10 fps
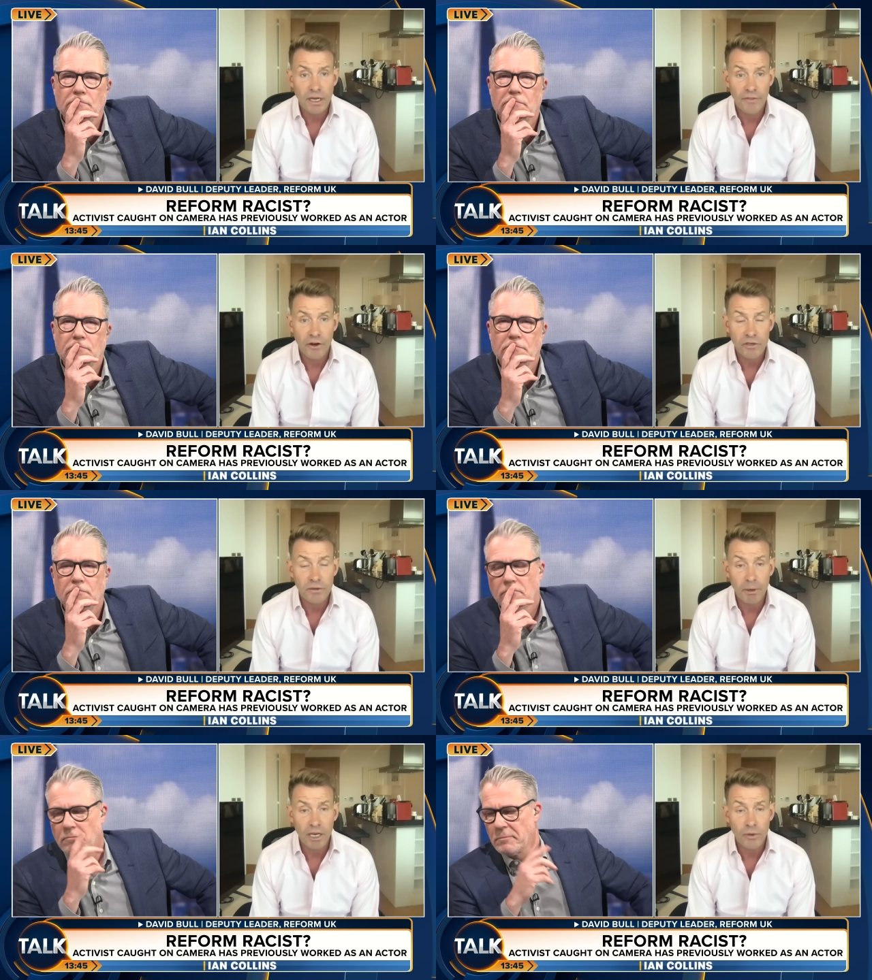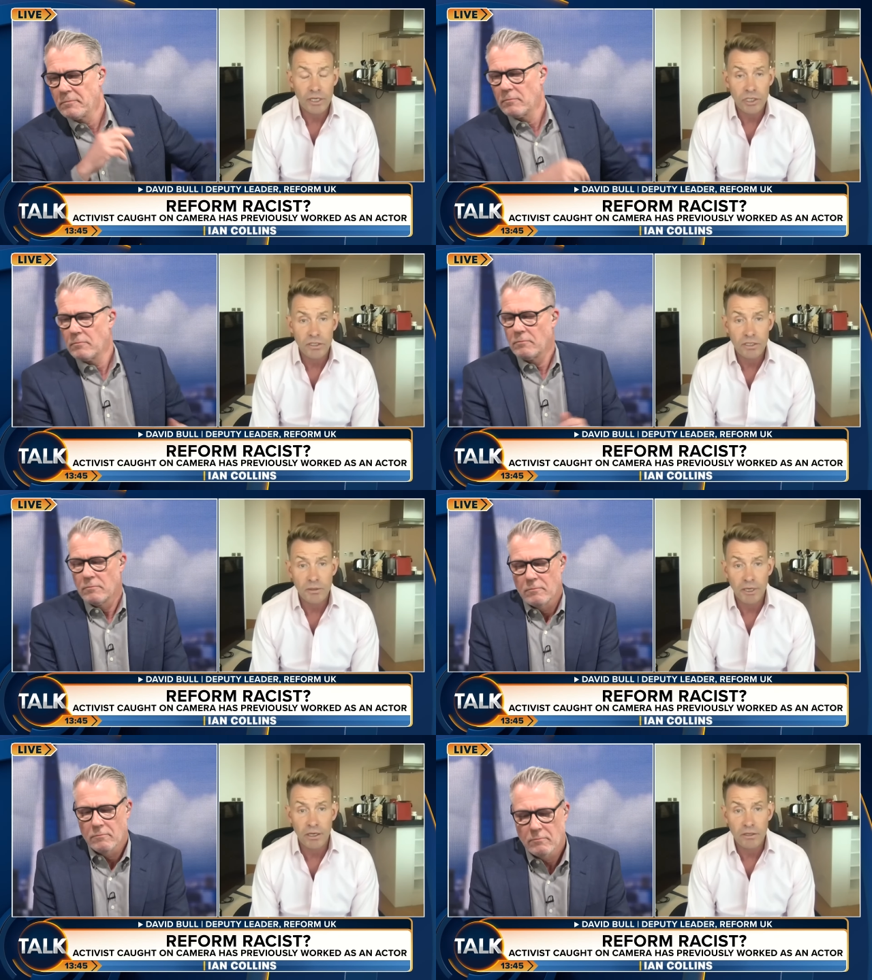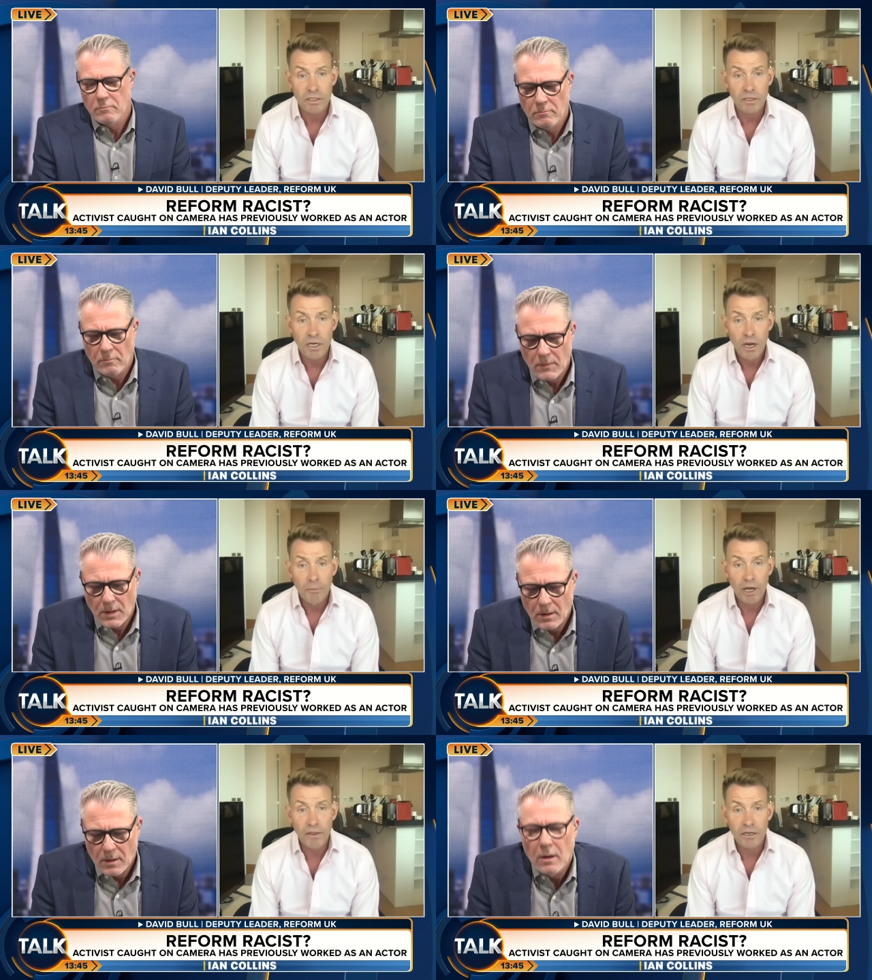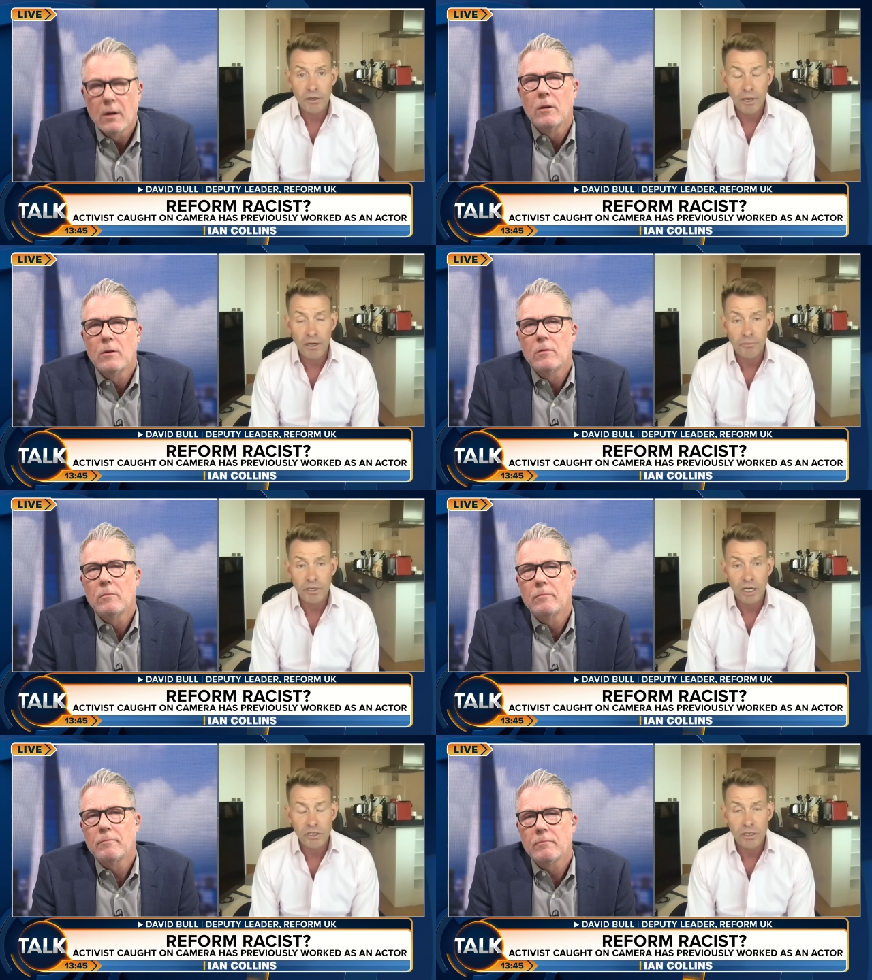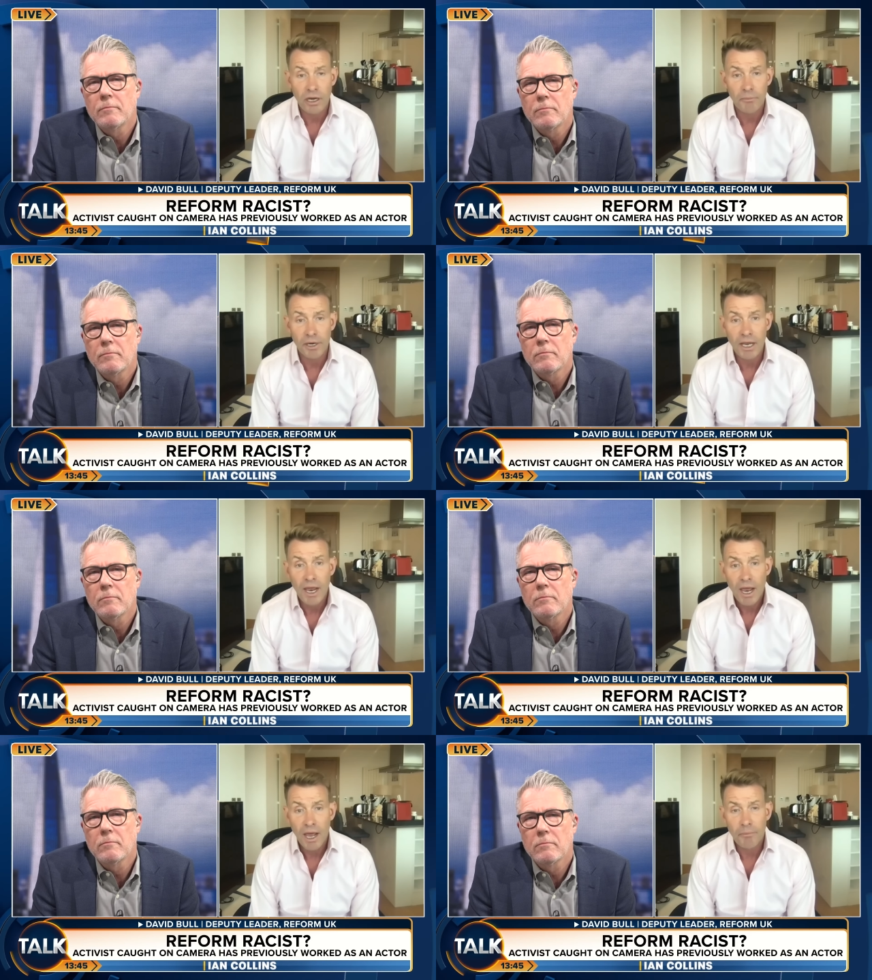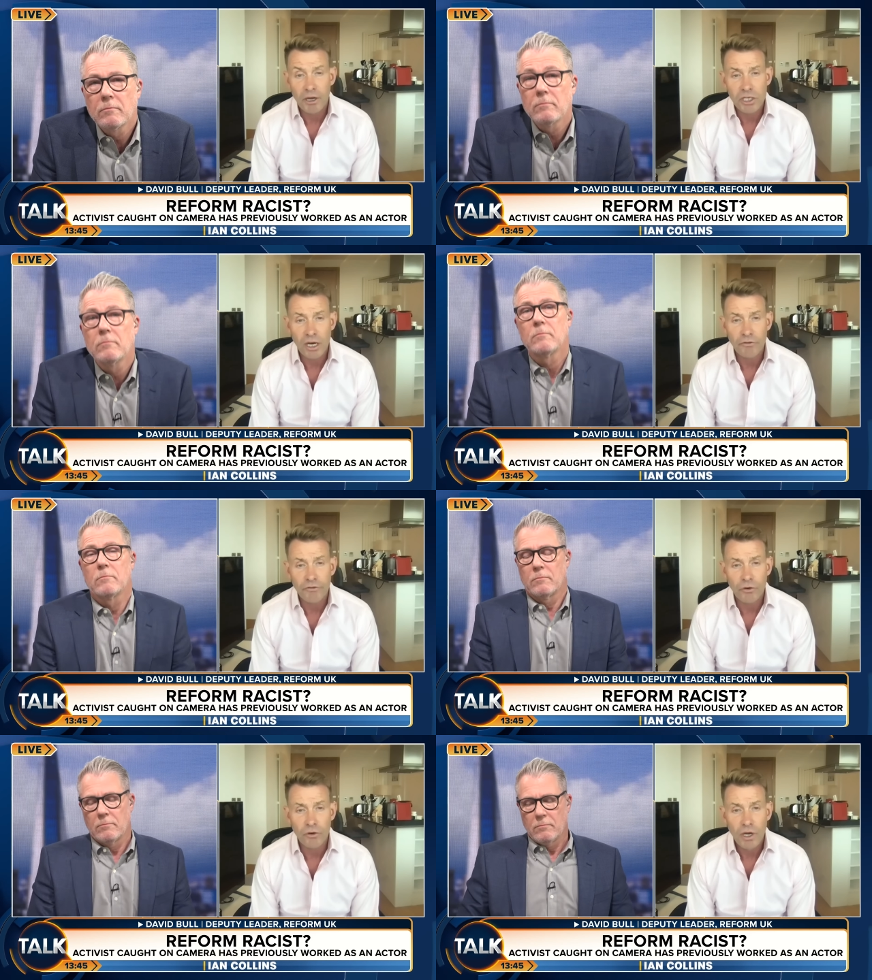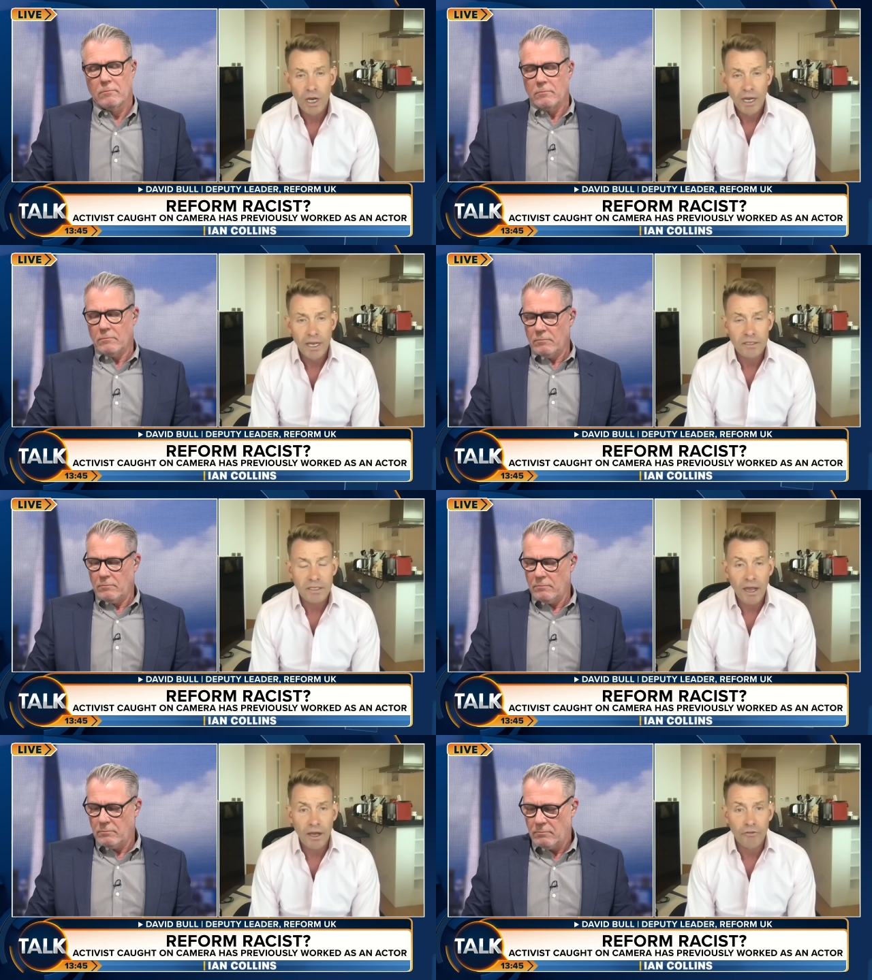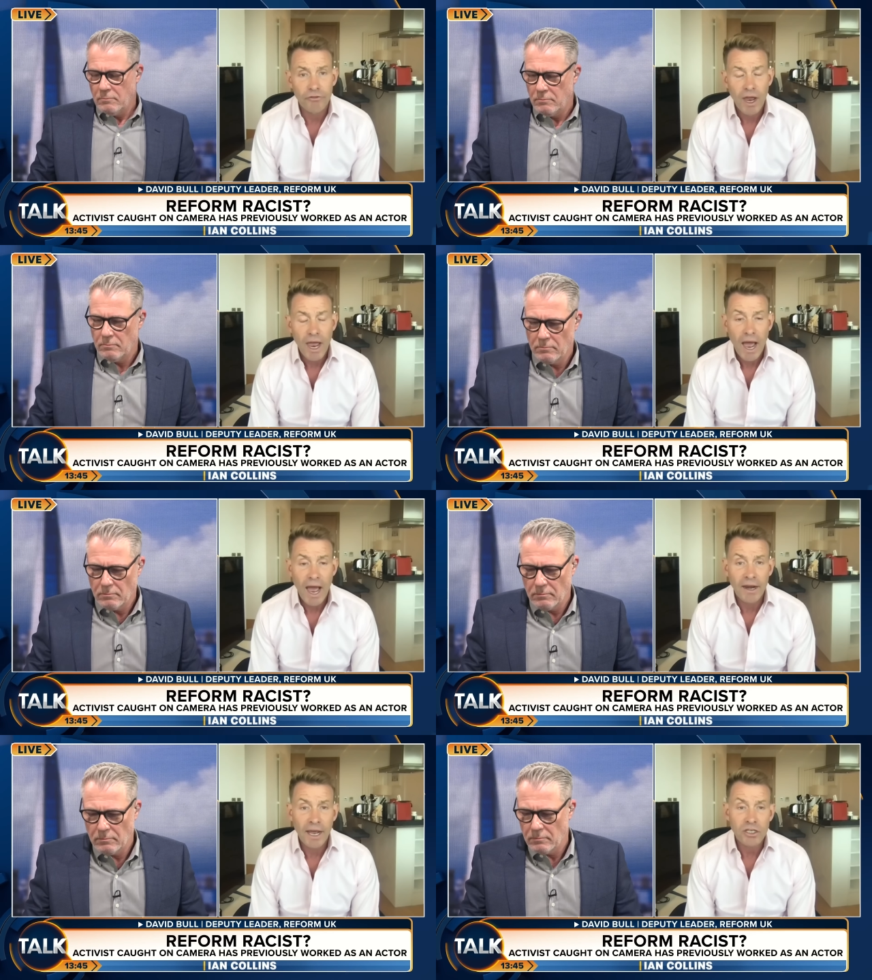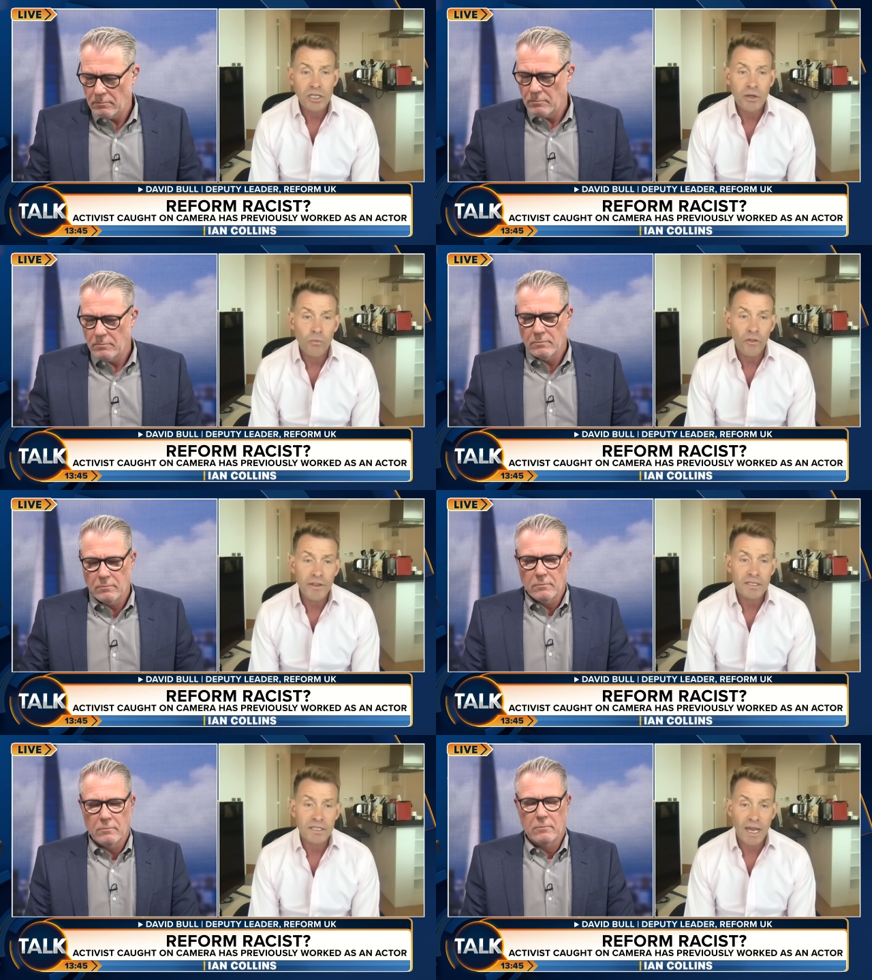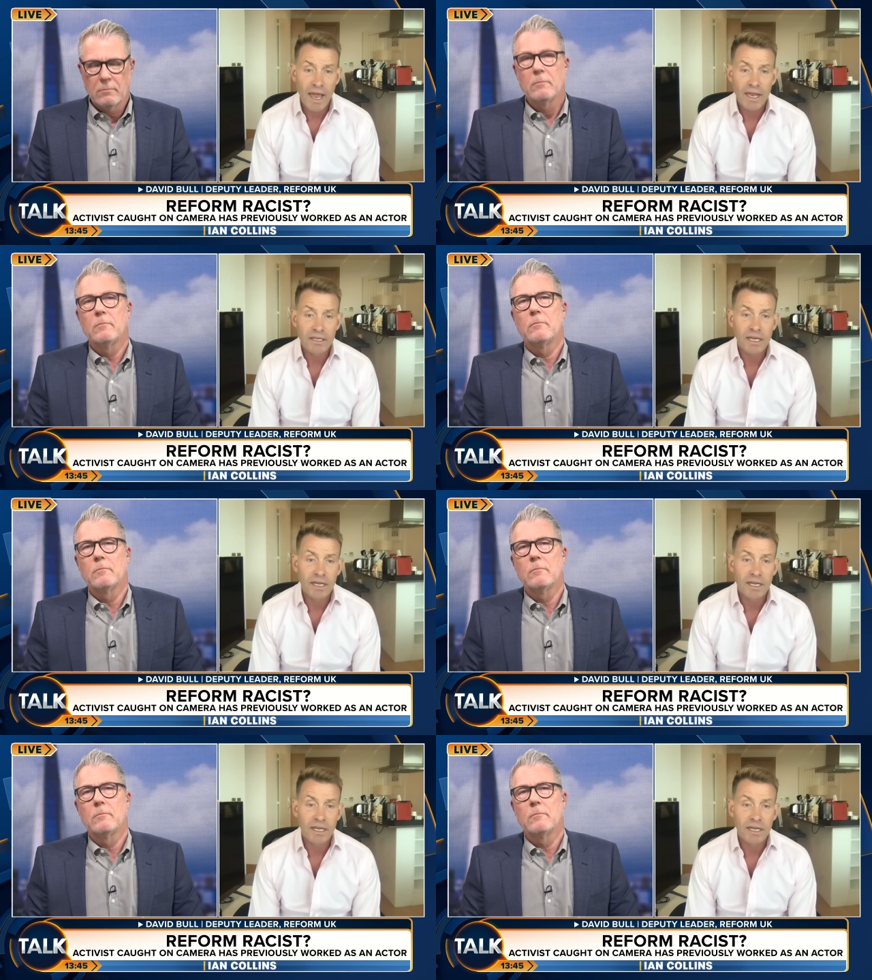Speaker 1: and there are some big questions to be answered by the independent production company and by Channel 4 itself. And actually, what this says